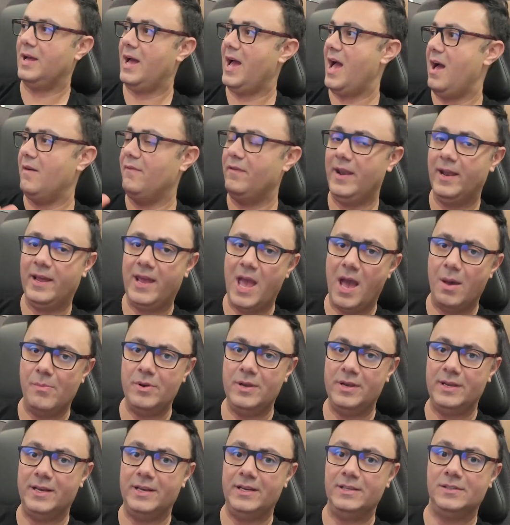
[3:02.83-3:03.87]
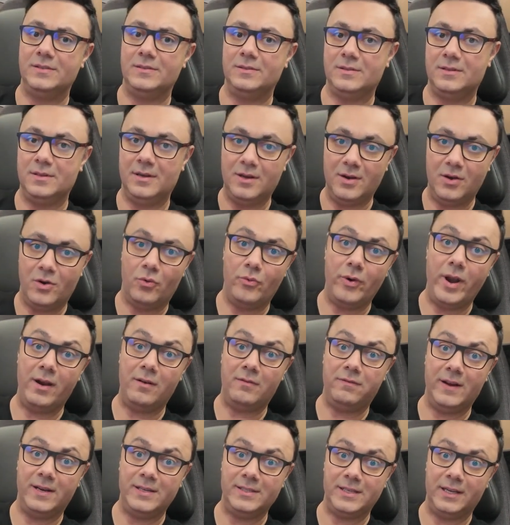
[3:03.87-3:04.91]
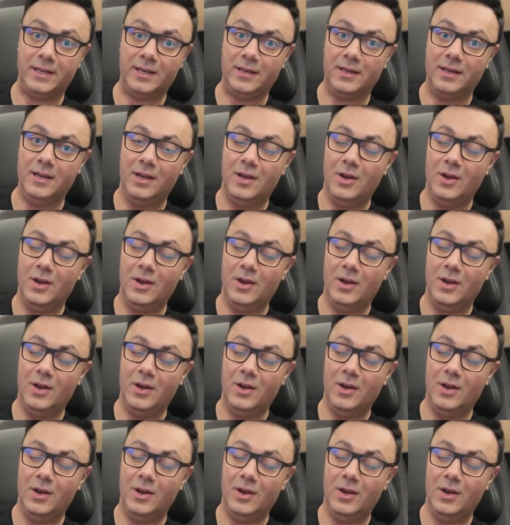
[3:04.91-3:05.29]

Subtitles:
Half of the cabin is rear facing